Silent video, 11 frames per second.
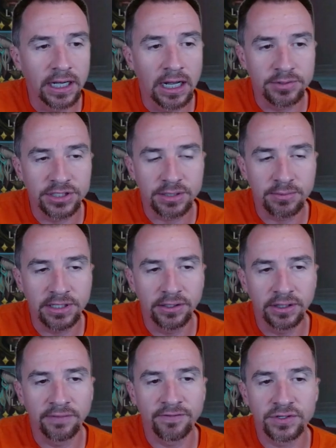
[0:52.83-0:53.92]
she's going to be
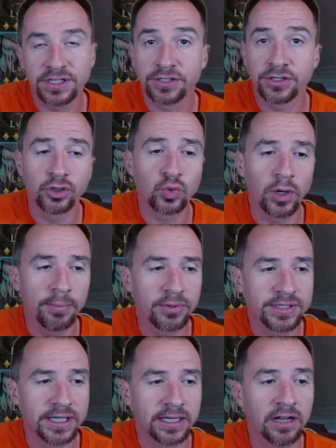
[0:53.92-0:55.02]
healing them for
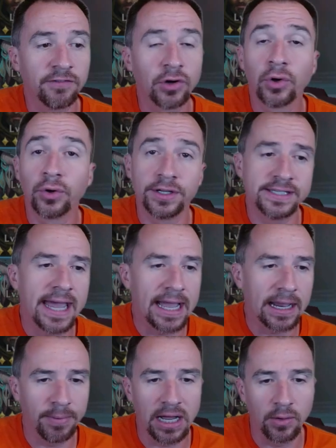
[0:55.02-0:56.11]
620% of her
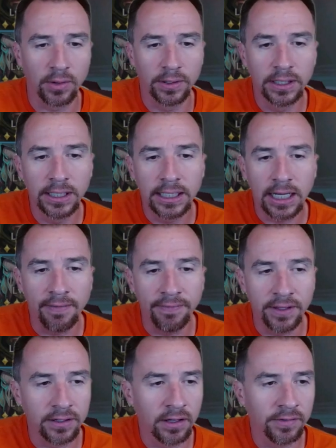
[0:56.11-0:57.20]
attack power. And
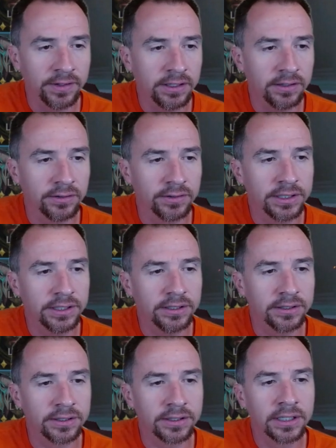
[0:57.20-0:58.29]
then on the healer
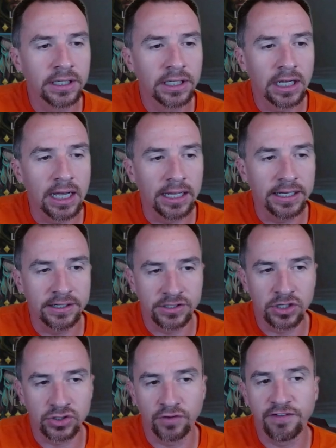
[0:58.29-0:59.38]
here, it is
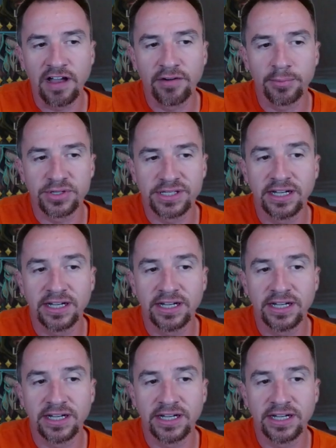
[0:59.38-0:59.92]
also 500%